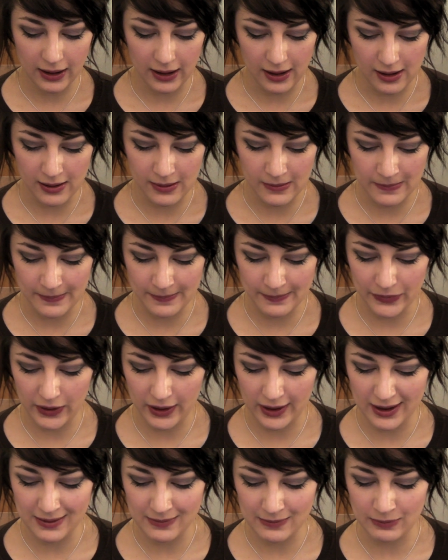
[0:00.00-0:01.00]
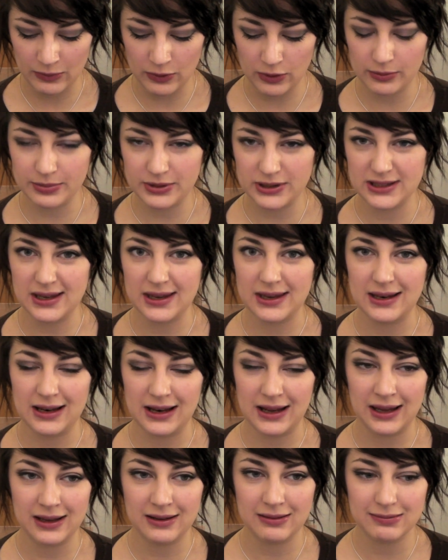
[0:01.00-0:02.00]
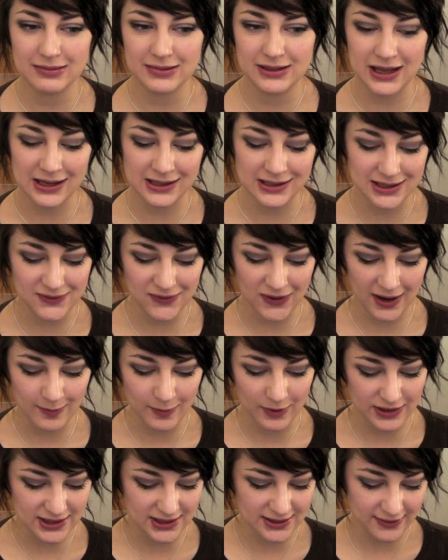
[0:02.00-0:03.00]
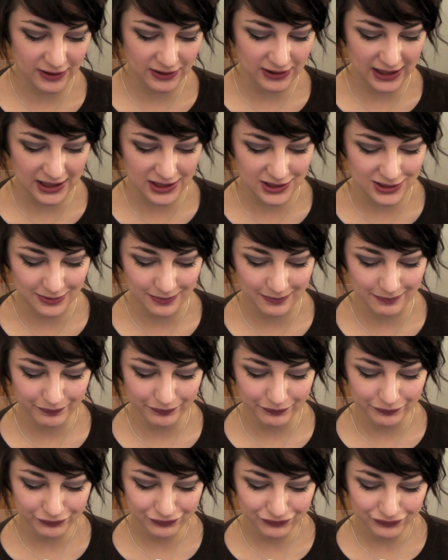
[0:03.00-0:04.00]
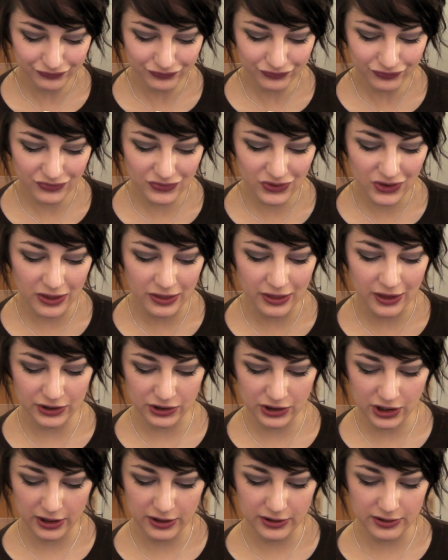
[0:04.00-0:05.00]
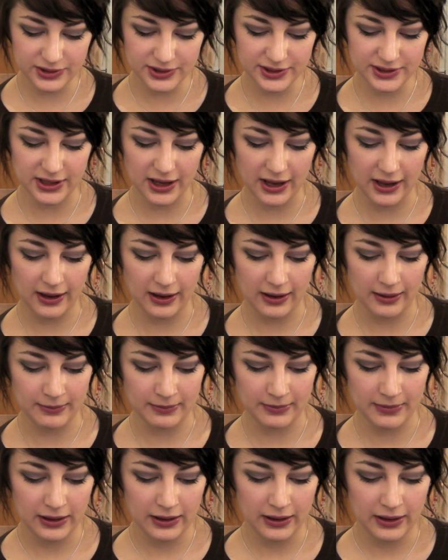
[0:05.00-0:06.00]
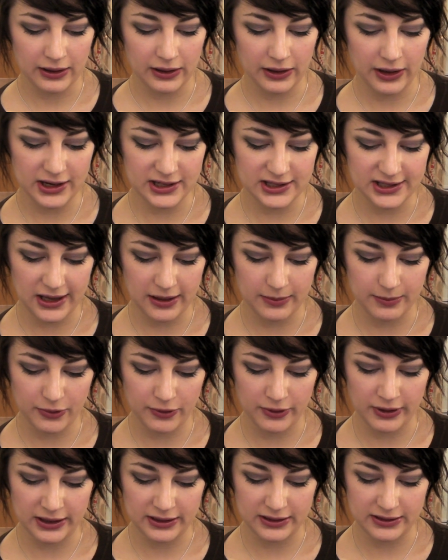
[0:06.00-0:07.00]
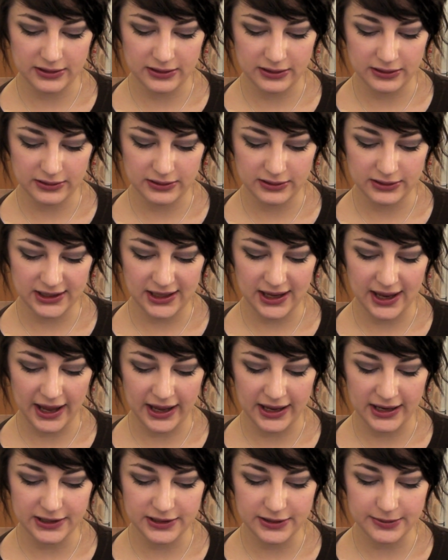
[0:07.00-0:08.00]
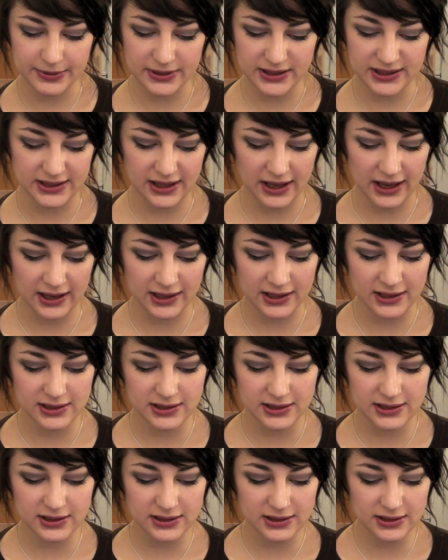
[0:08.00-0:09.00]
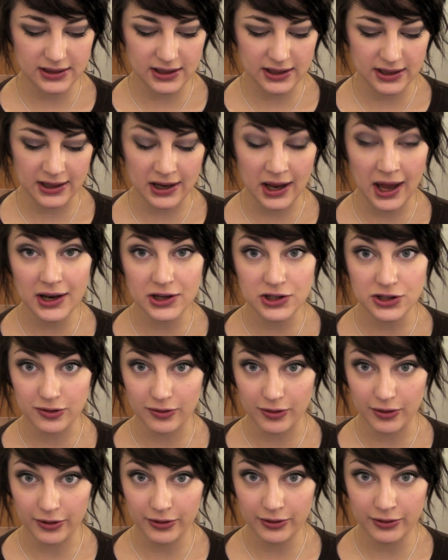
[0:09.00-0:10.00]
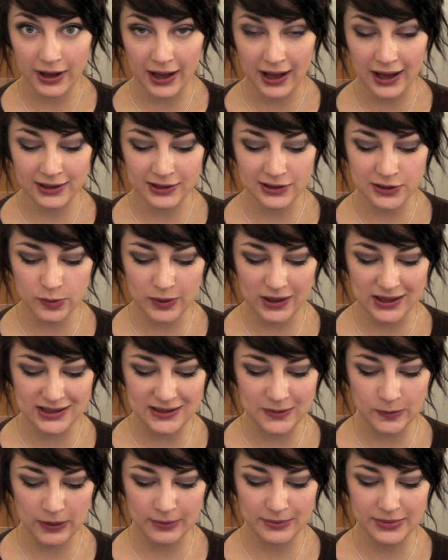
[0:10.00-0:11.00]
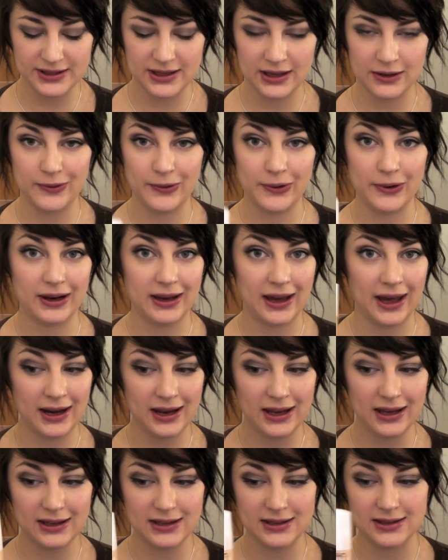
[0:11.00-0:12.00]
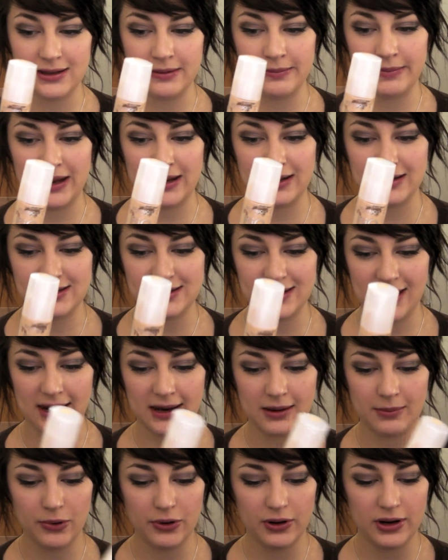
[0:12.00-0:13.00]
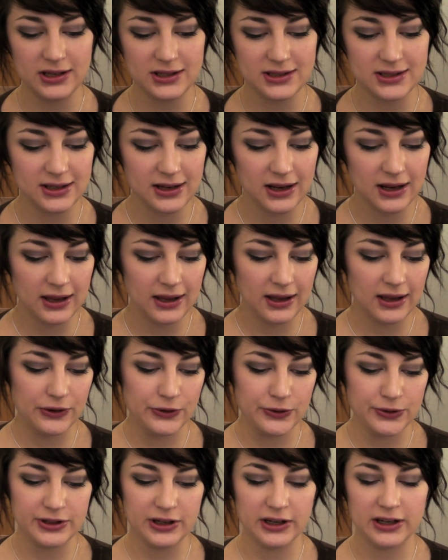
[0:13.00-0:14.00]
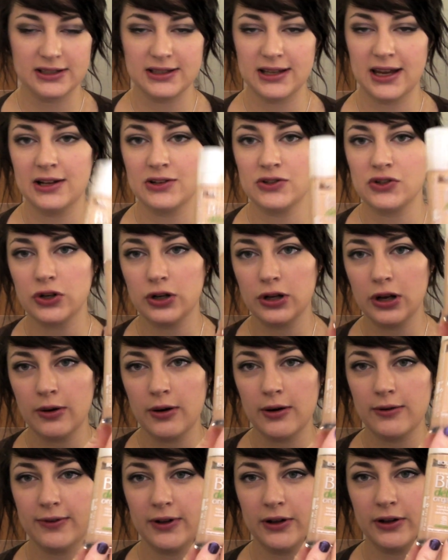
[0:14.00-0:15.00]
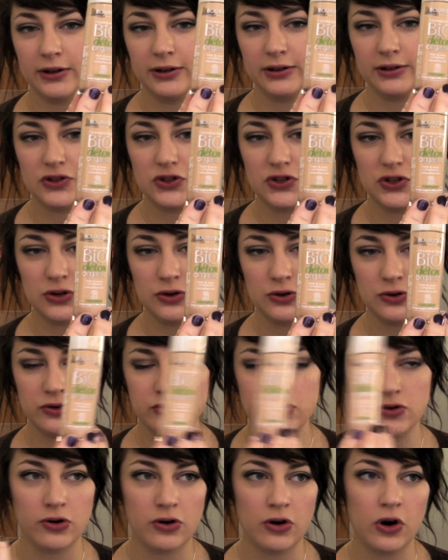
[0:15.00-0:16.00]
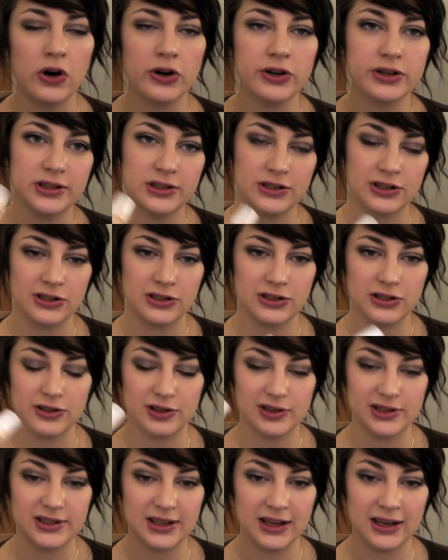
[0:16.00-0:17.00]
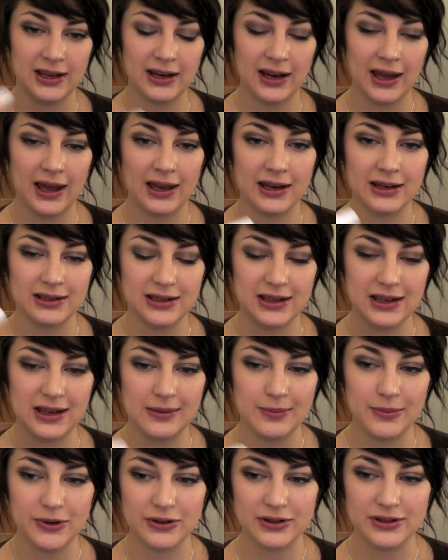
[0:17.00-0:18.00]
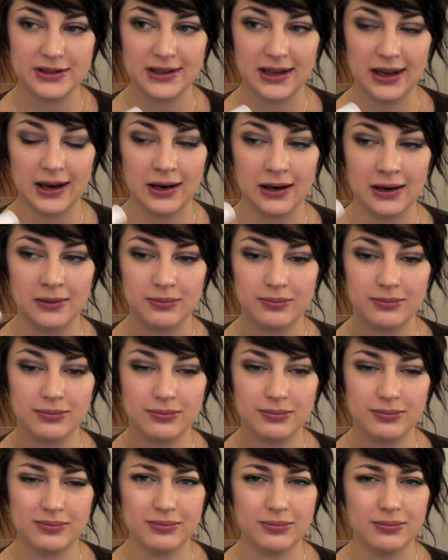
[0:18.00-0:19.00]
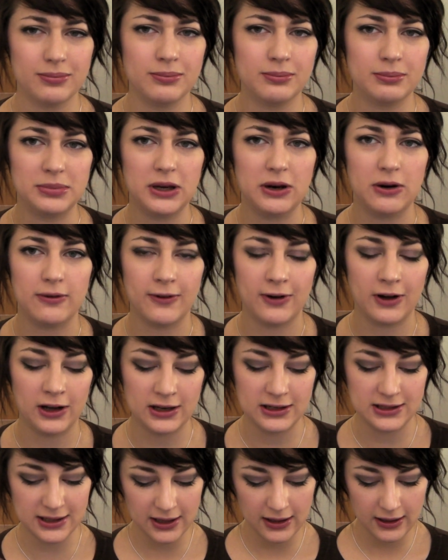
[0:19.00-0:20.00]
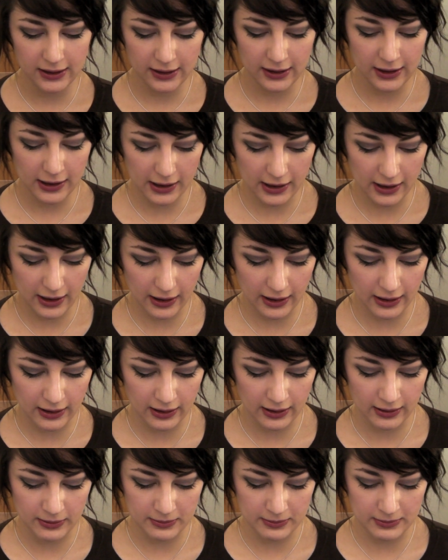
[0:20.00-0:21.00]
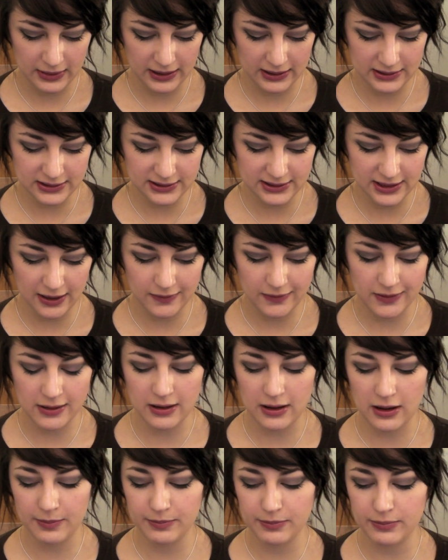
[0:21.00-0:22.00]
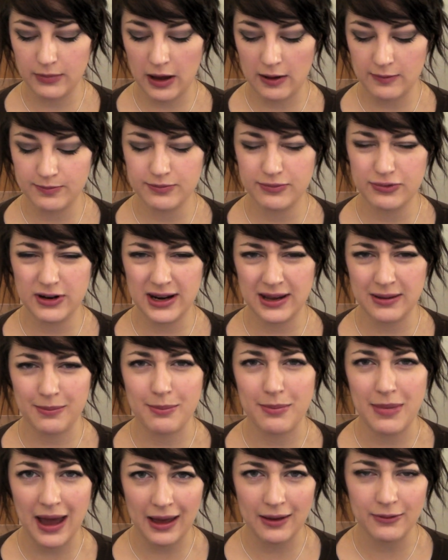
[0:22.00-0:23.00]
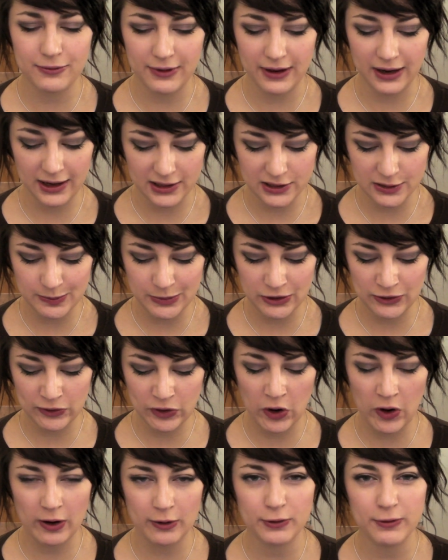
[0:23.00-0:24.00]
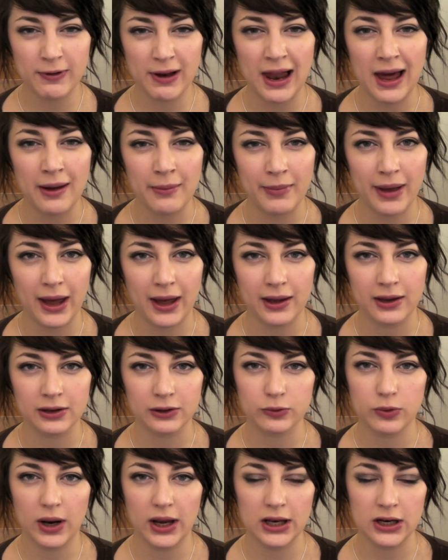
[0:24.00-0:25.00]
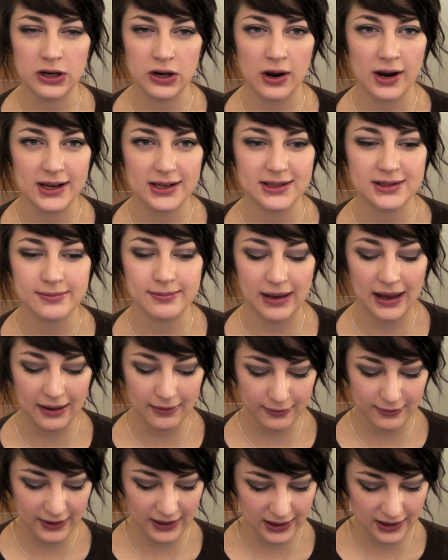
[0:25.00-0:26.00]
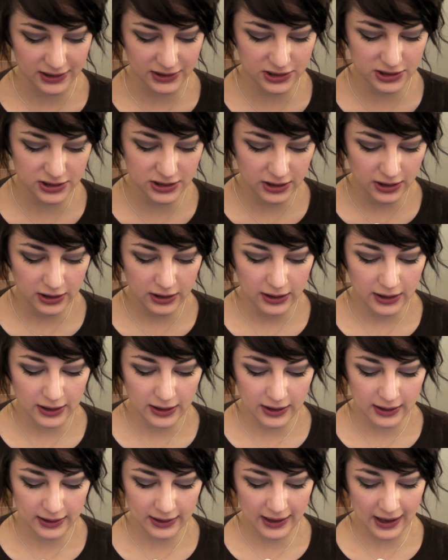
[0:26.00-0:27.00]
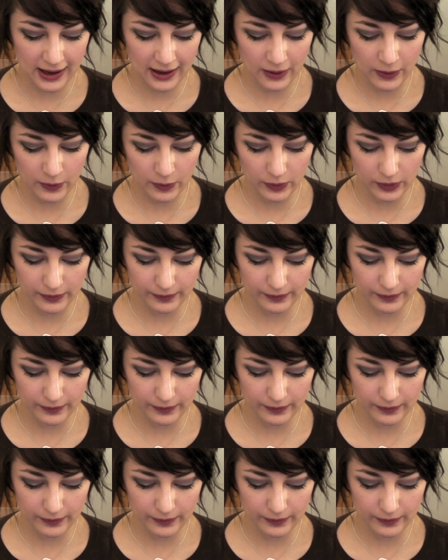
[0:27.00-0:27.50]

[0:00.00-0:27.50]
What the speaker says: I am not particularly satisfied with this foundation. The notes, 98.8% natural and 21% organic is the main selling point. It also contains chlorophyll to draw oxygen to your skin and keep your skin purified. It does have a pretty matte finish, but not a flat matte, and quite a nice matte finish. Now,